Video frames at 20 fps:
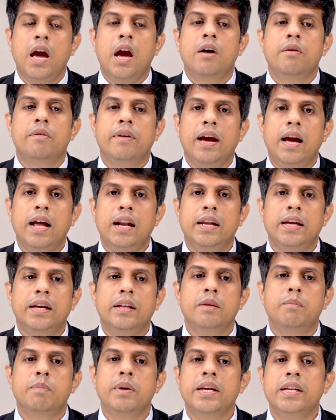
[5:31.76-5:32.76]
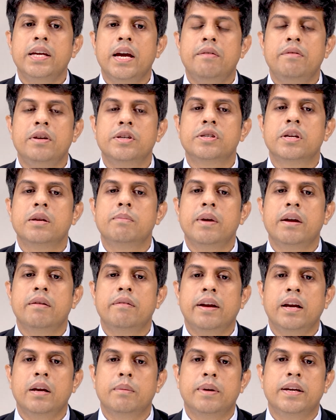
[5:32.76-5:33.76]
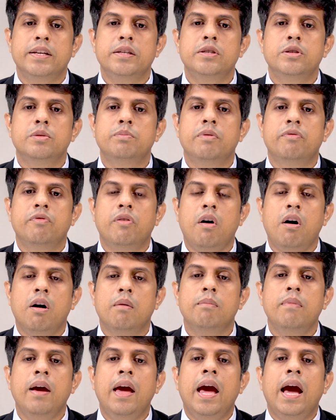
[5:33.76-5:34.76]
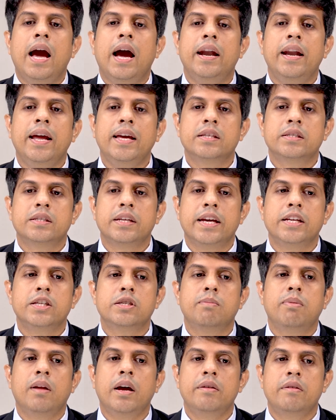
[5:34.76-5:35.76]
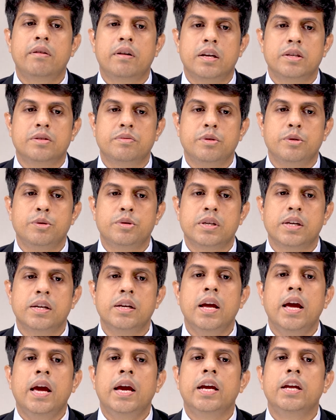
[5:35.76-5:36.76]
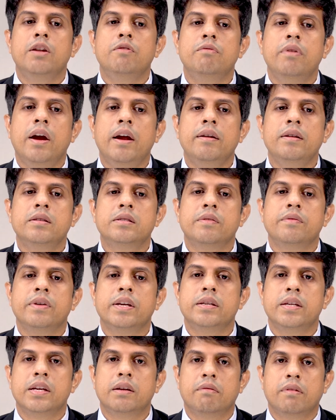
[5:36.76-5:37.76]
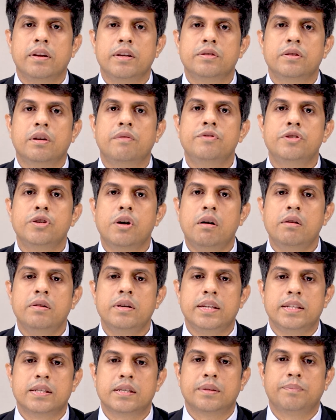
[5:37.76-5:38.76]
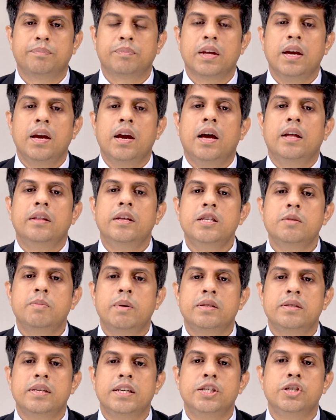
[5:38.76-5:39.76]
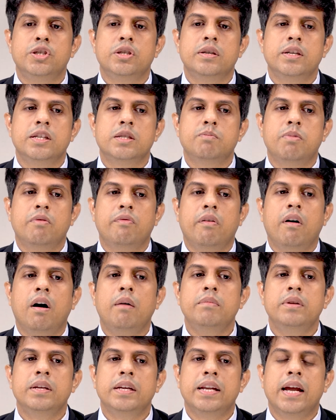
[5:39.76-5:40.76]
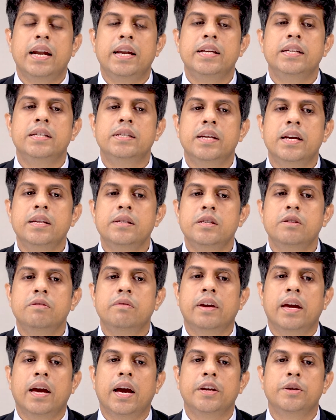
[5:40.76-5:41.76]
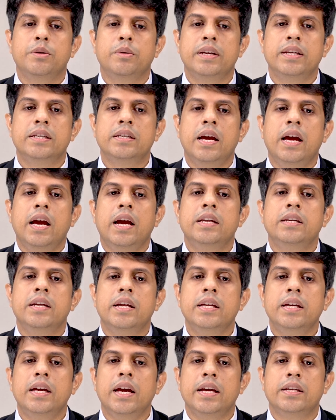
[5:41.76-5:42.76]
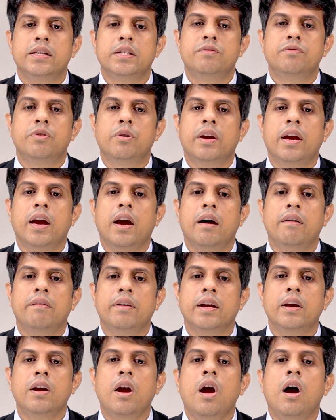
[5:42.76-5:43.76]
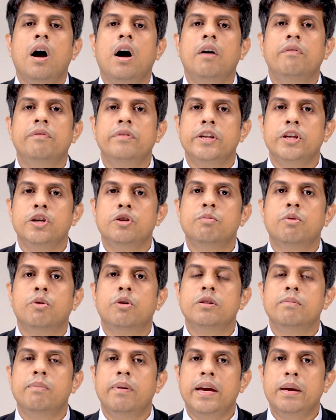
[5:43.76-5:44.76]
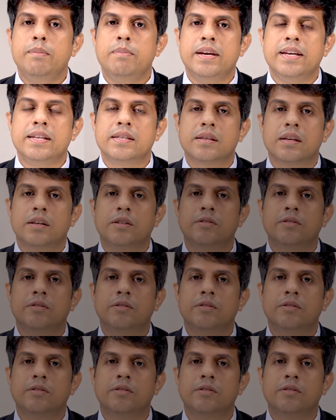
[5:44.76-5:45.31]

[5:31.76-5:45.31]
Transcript: Rarely, the pediatrician may recommend to perform an exchange blood transfusion in very severe degrees of jaundice. This procedure is performed in an intensive care unit dedicated for caring of newborn babies.